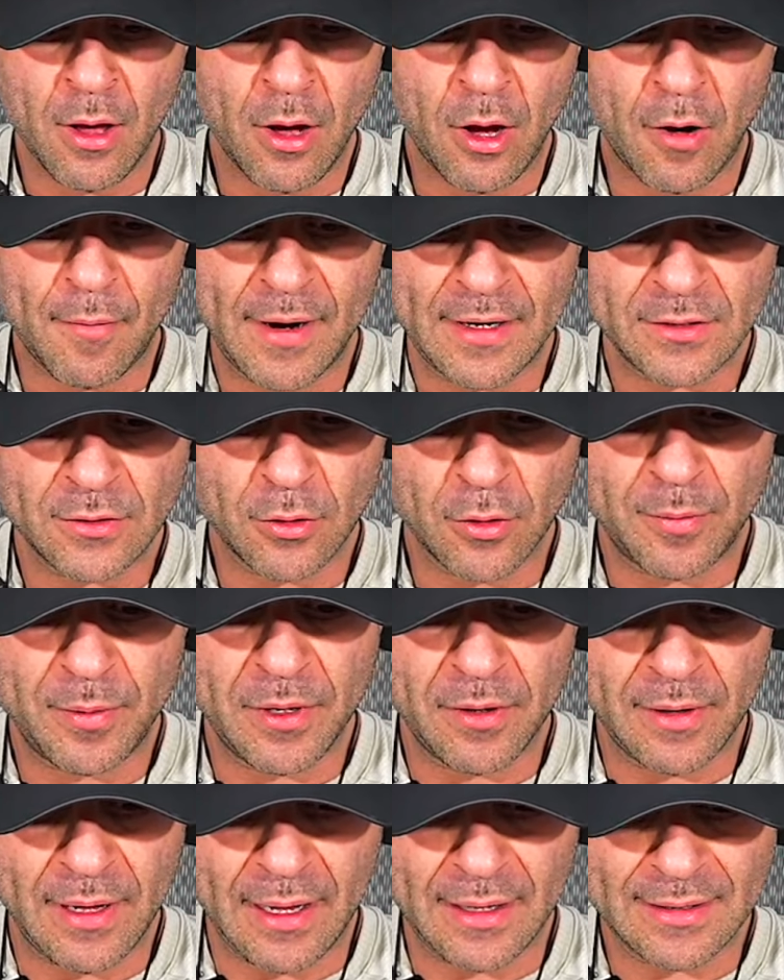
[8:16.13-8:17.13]
All right,
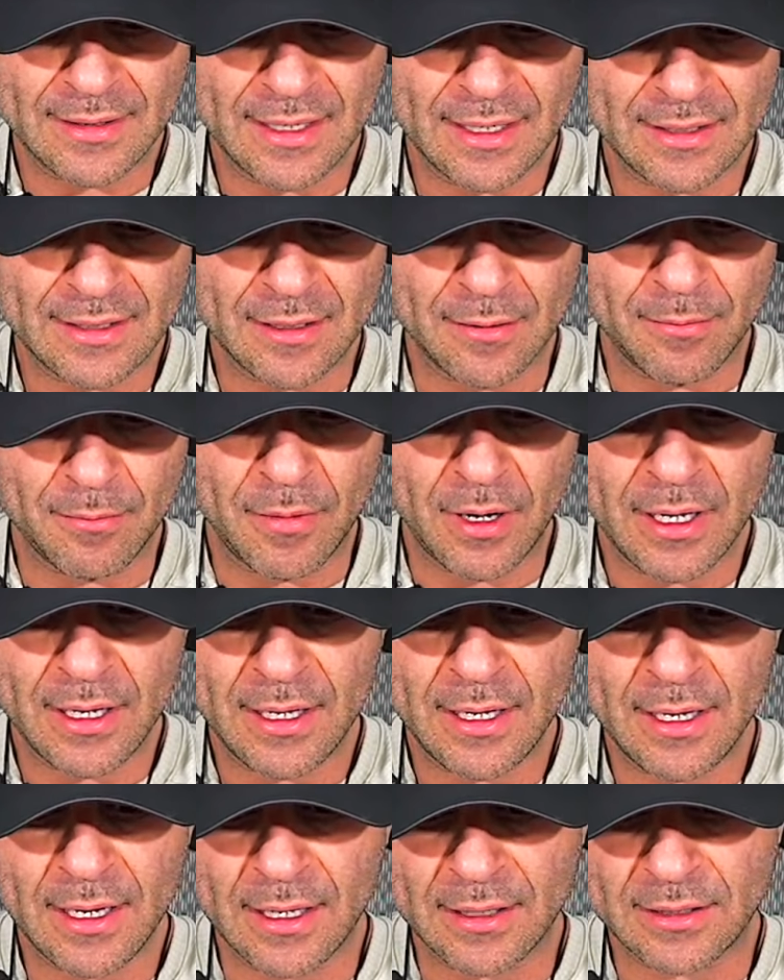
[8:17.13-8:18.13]
Scorpio, now let's get some money
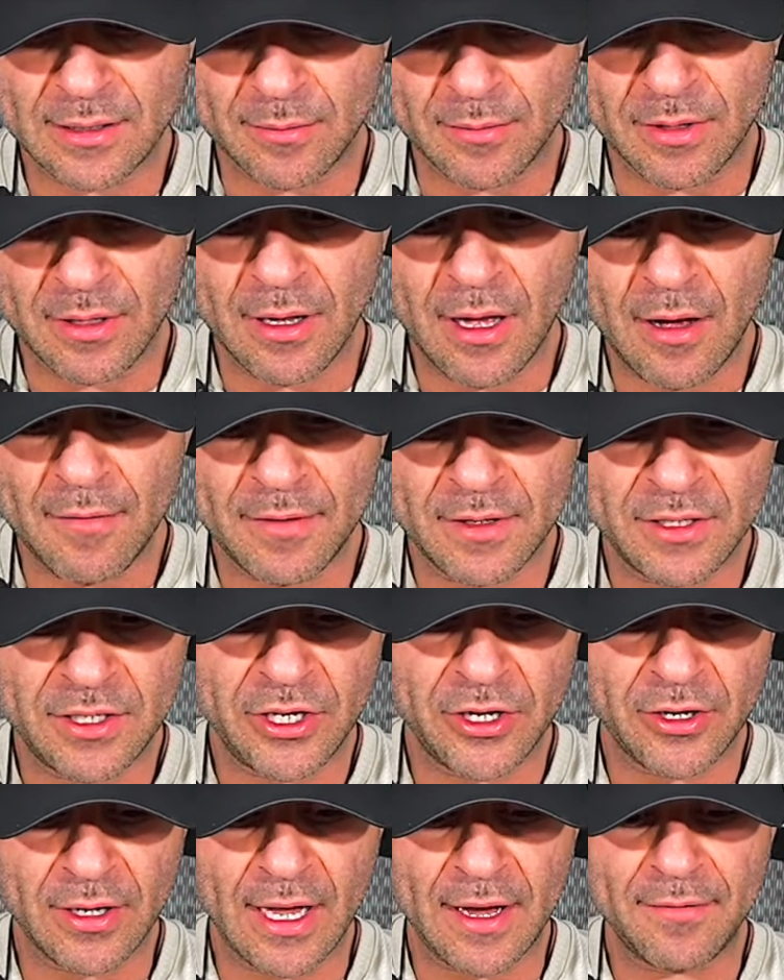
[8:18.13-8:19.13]
and some love
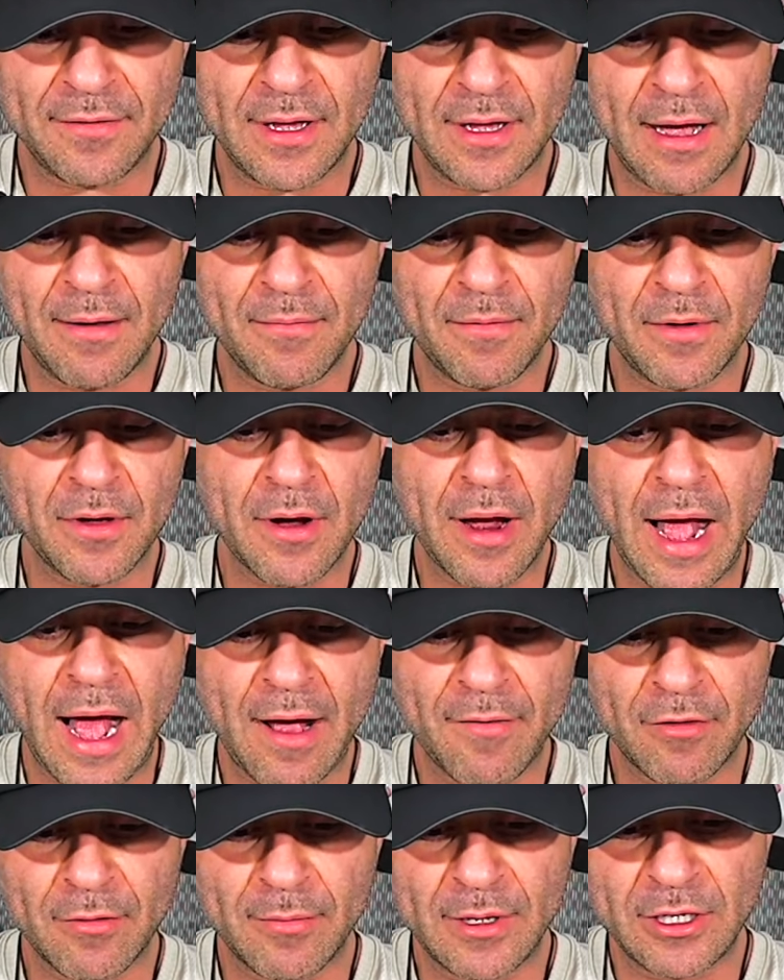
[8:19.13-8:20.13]
into your lifetime for your
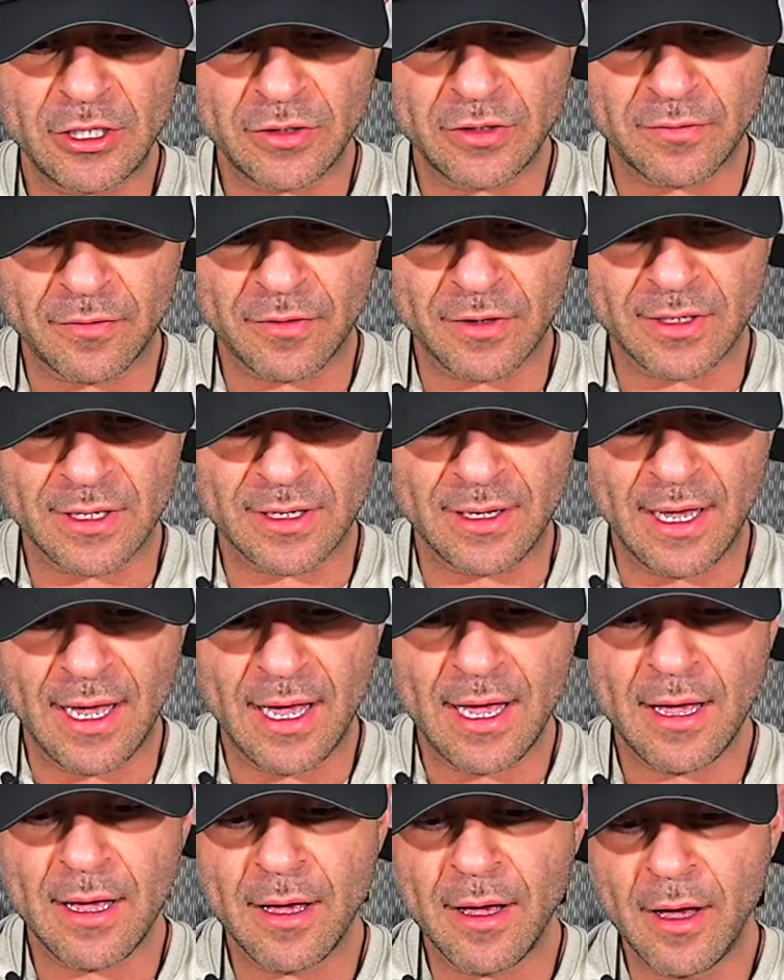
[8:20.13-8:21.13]
affirmation for
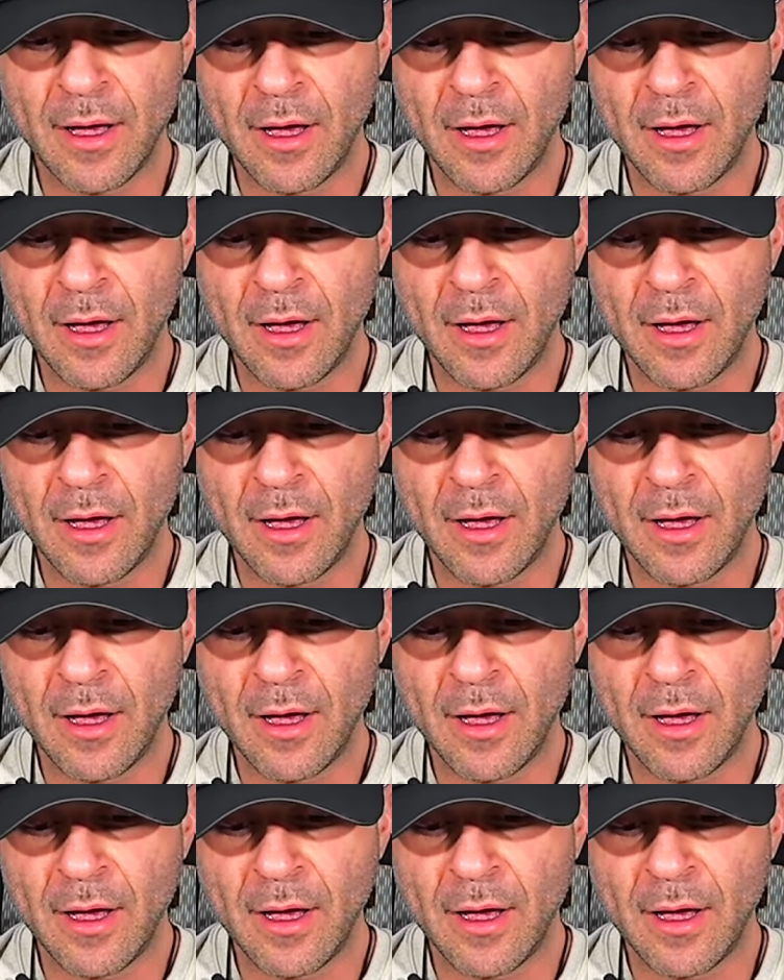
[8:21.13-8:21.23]
today.